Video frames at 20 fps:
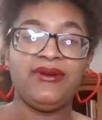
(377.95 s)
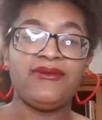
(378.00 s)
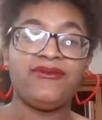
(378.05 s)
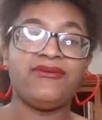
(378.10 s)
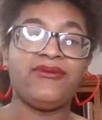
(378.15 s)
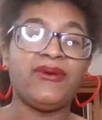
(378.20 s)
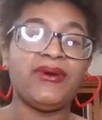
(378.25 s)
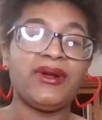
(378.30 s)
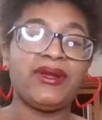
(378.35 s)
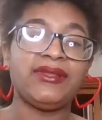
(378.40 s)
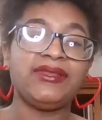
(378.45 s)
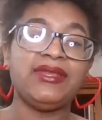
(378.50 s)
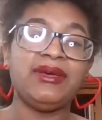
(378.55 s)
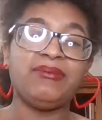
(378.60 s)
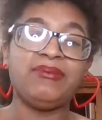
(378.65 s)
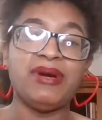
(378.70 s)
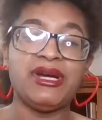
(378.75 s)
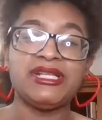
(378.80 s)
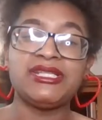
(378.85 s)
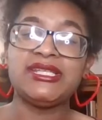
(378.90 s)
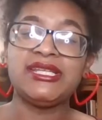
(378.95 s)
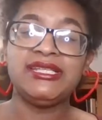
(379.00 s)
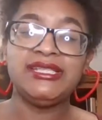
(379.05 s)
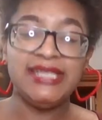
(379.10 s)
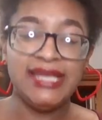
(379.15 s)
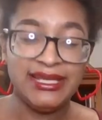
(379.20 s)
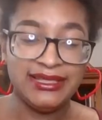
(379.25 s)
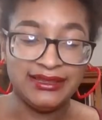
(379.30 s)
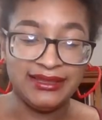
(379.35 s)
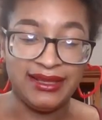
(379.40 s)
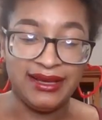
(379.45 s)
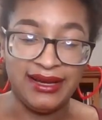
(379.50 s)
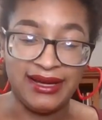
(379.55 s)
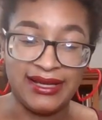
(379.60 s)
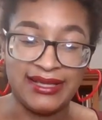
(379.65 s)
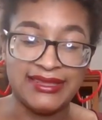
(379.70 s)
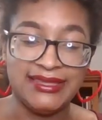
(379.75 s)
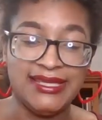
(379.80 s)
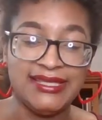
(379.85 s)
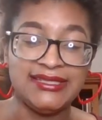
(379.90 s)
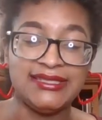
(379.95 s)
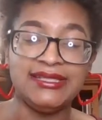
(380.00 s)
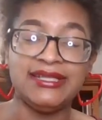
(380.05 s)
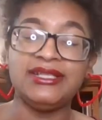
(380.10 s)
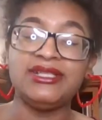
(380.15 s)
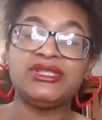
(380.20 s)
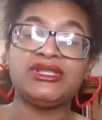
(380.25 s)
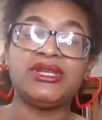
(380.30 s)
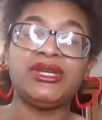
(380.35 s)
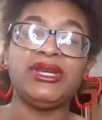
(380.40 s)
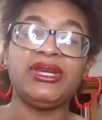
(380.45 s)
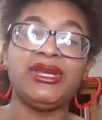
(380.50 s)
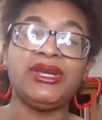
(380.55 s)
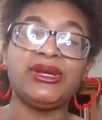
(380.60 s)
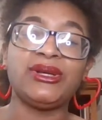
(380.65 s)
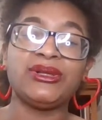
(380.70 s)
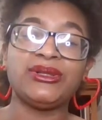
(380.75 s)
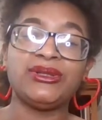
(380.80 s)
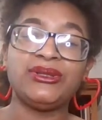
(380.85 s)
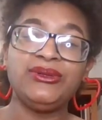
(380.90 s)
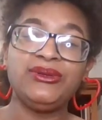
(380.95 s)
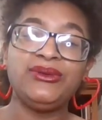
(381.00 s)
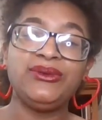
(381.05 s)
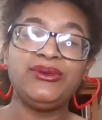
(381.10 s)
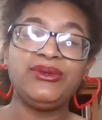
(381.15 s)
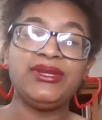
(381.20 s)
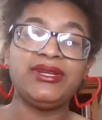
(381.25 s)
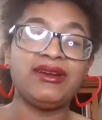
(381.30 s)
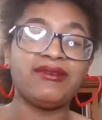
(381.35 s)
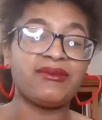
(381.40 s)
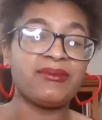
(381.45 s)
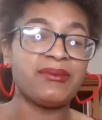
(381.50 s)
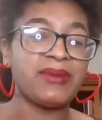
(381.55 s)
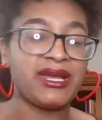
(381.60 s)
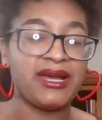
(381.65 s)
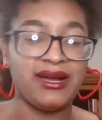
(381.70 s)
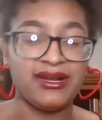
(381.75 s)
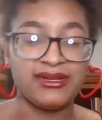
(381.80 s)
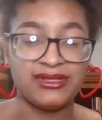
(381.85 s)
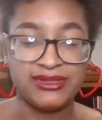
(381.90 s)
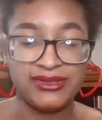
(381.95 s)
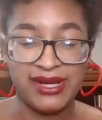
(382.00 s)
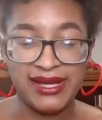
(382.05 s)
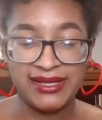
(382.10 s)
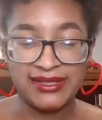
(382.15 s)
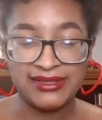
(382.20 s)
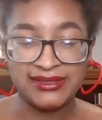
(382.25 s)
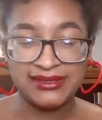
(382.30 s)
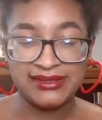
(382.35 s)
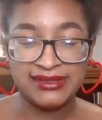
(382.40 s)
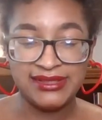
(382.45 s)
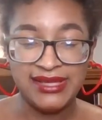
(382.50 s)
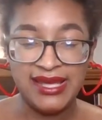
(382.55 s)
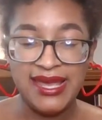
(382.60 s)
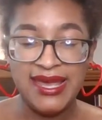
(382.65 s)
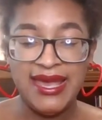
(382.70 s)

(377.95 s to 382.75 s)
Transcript: for the budget deadlock, this does include government contracts,